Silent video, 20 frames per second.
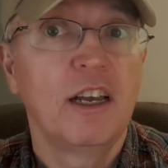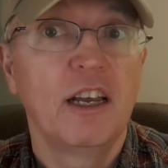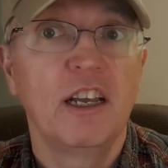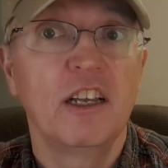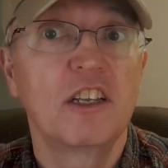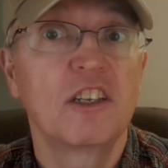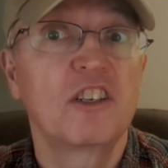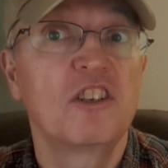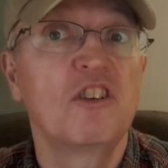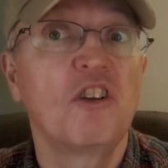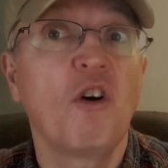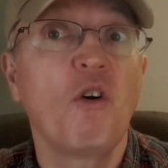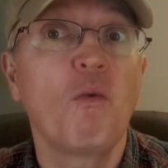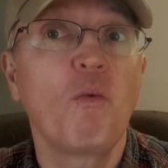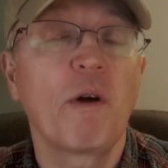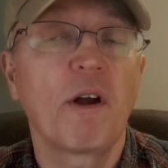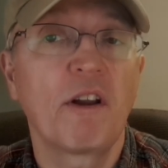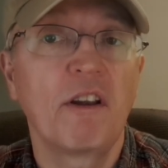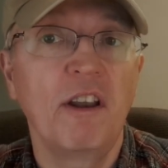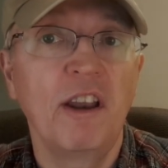is
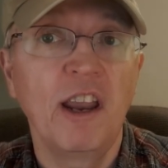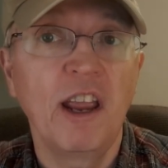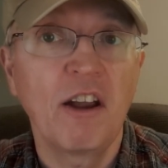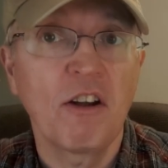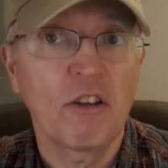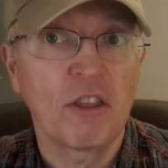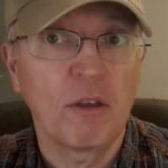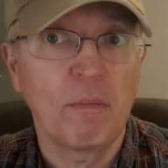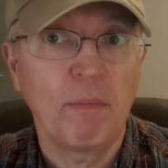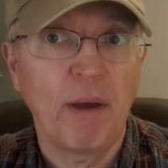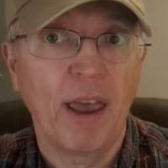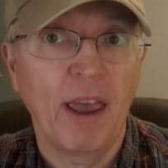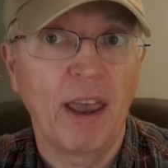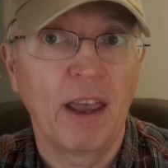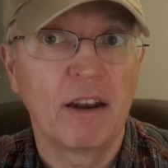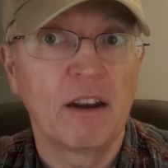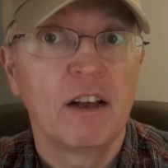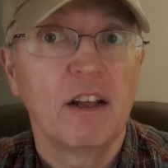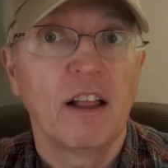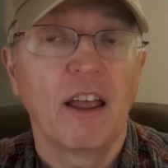nowhere near the
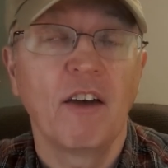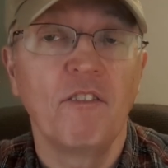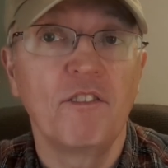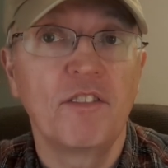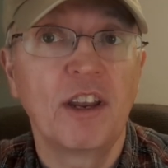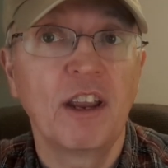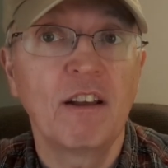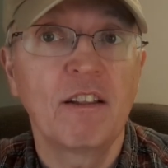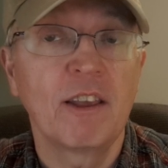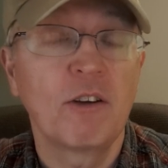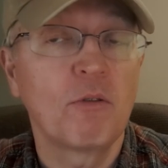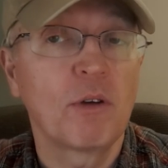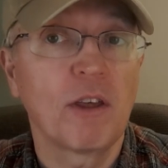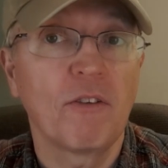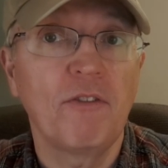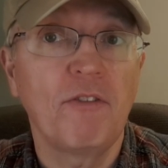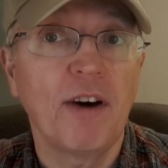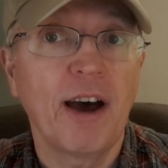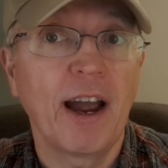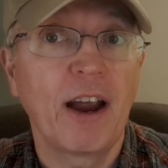pain of dealing with
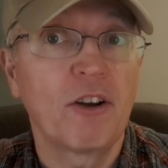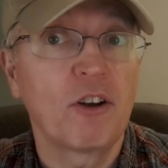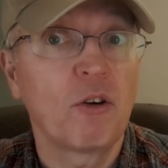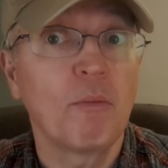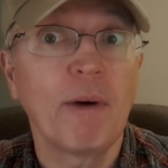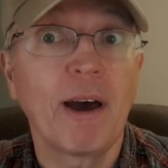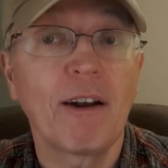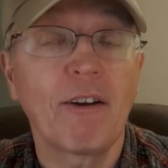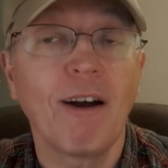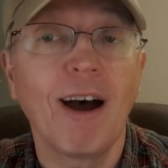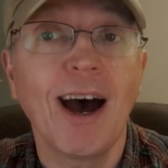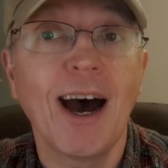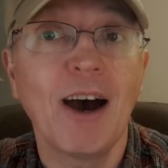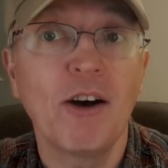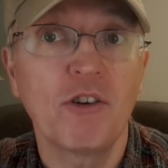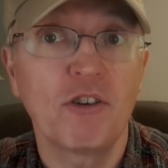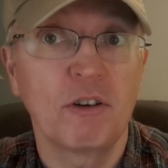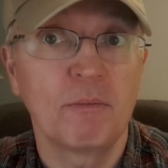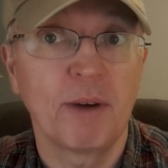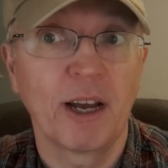a fire, no matter
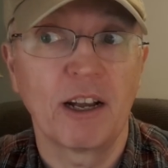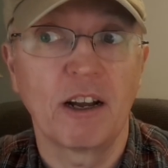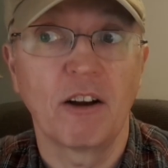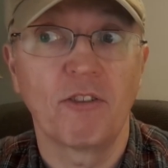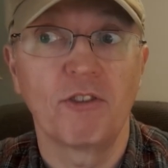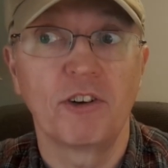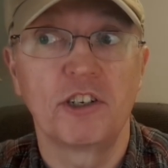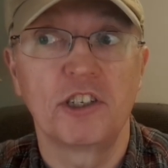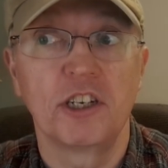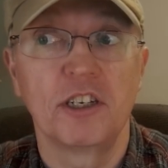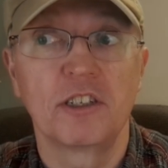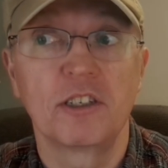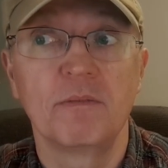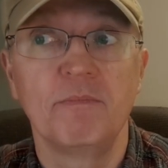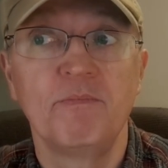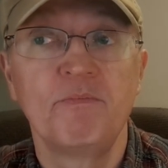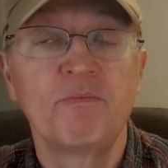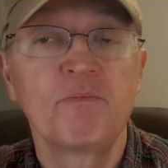how good my coverage is.